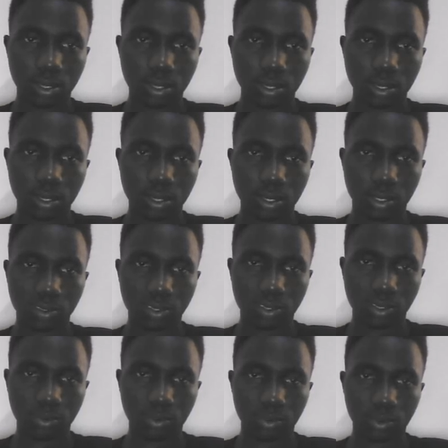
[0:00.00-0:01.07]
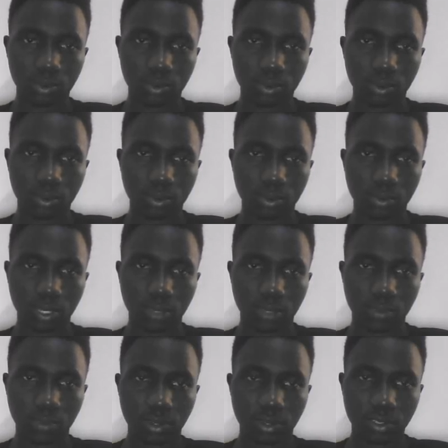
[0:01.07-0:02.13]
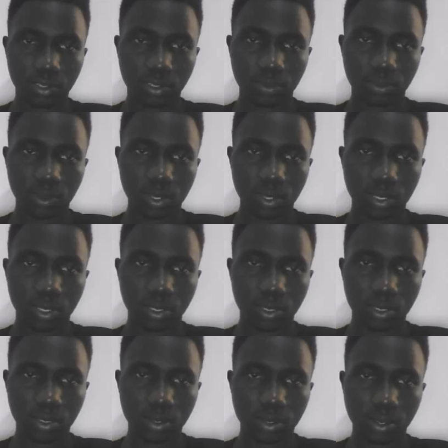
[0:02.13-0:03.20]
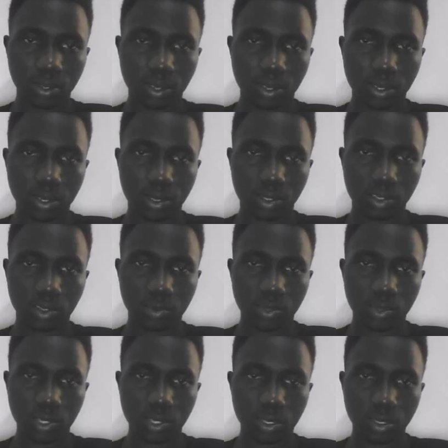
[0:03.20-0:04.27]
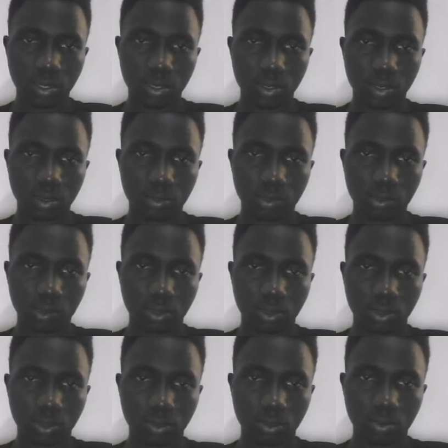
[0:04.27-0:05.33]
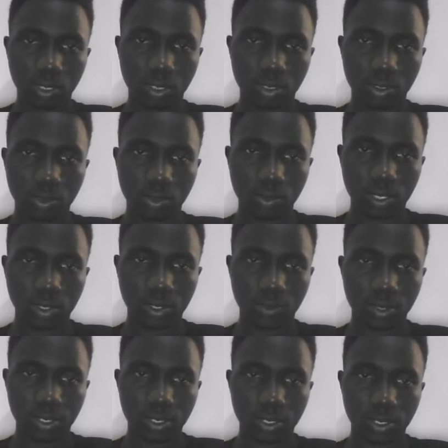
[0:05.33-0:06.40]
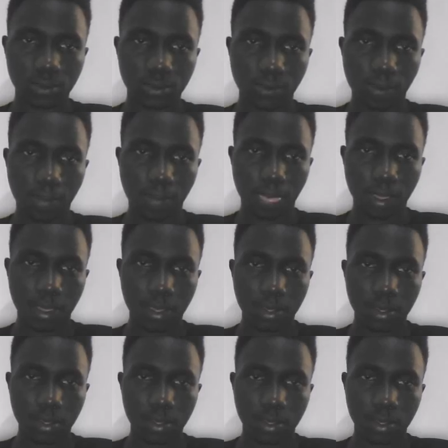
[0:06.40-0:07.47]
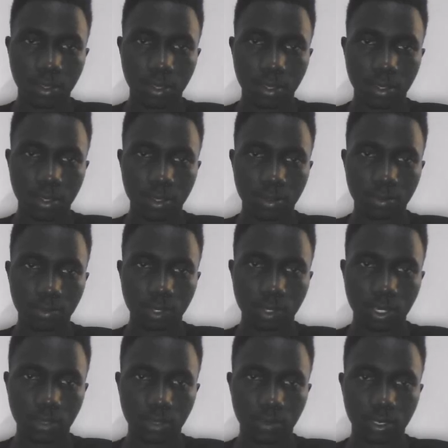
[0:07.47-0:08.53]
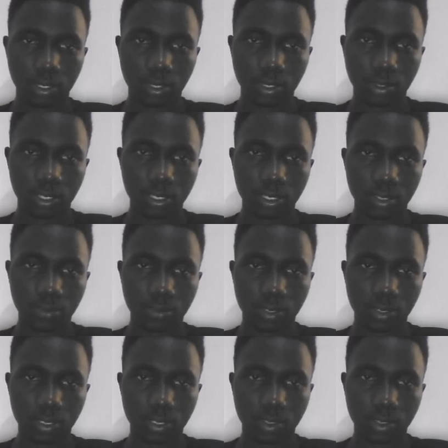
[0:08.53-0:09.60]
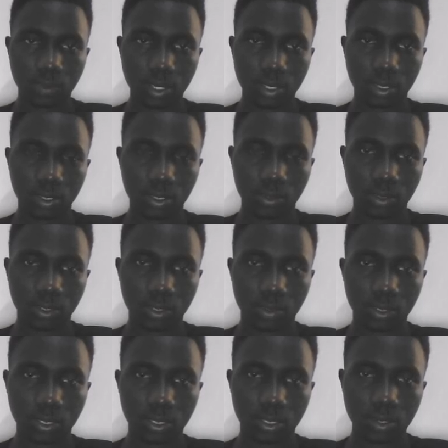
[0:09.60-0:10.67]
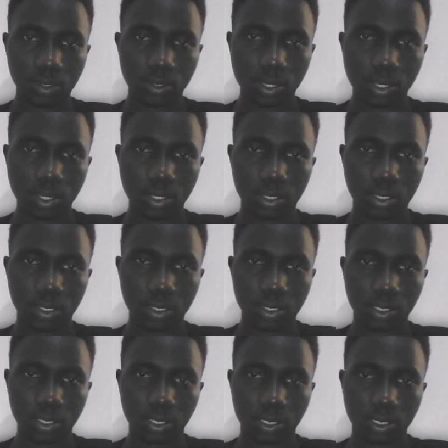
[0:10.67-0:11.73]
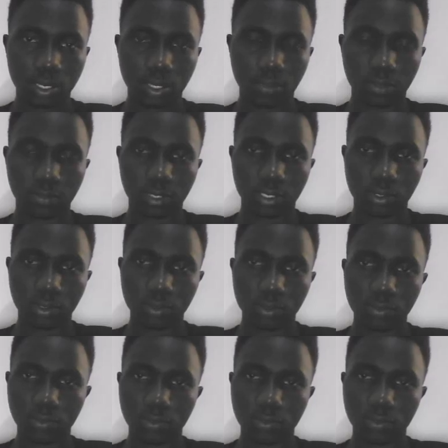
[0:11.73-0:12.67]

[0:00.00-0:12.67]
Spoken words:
Example, like for example, this Smith, 2020. Then the other one, the narrative, Smith 2020 discuss the effects of